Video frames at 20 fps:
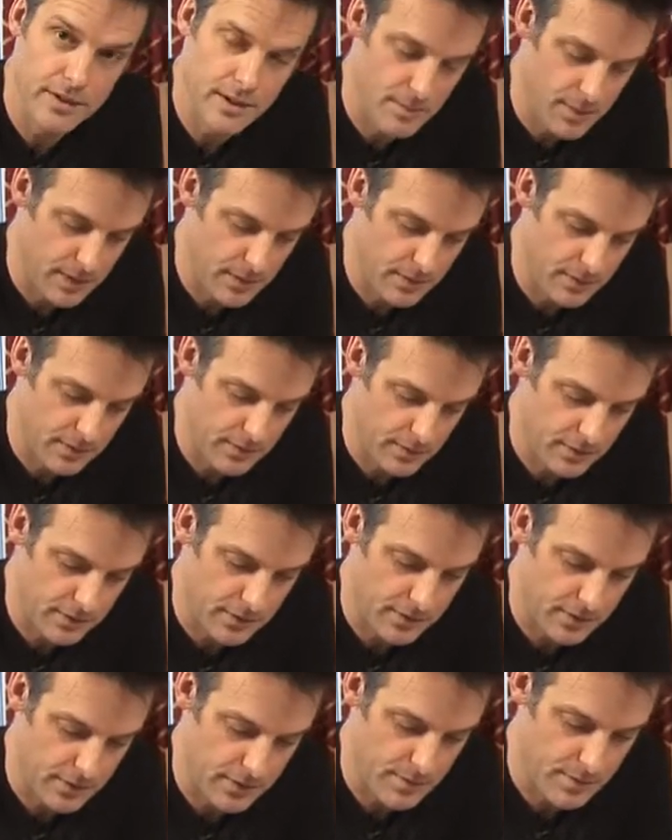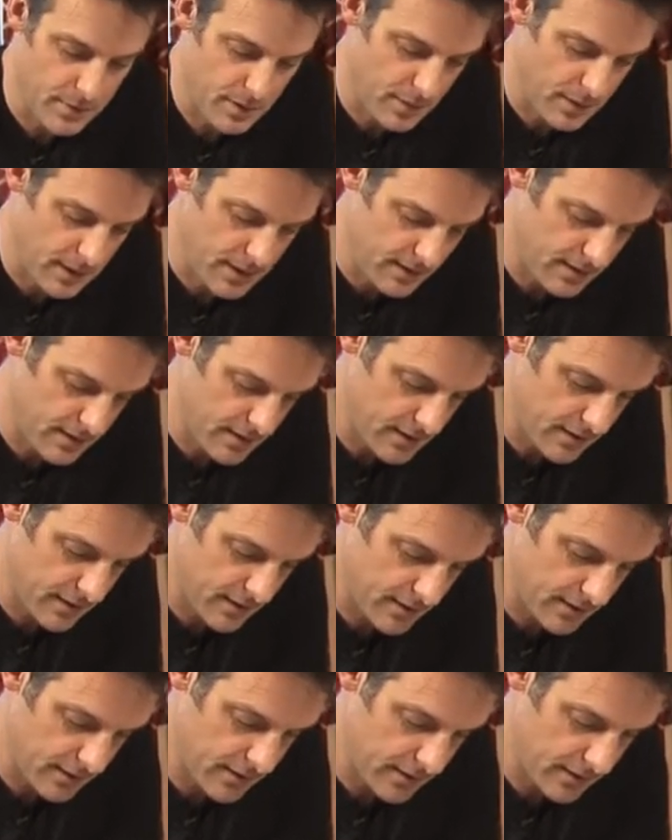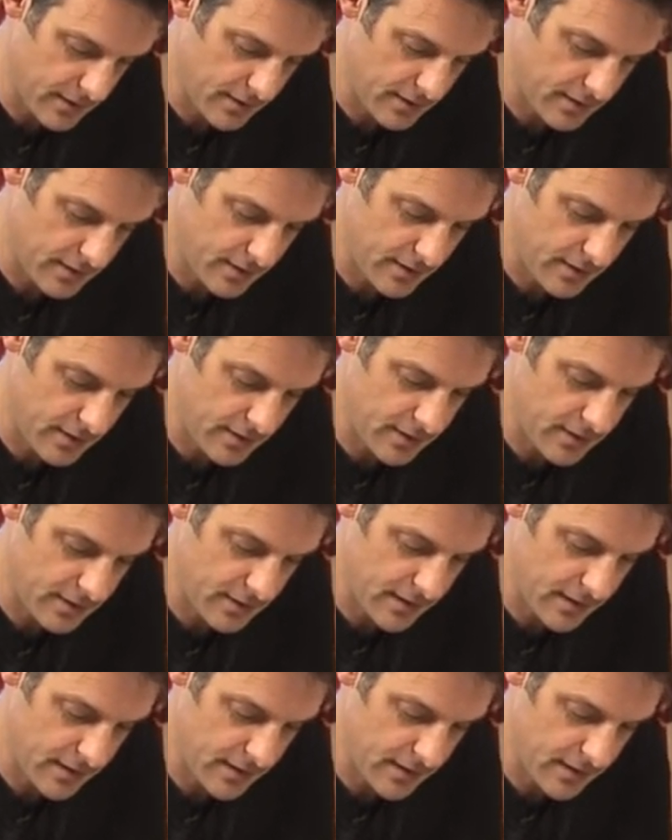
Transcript: and the bones will just crumble away to nothing, so just turn to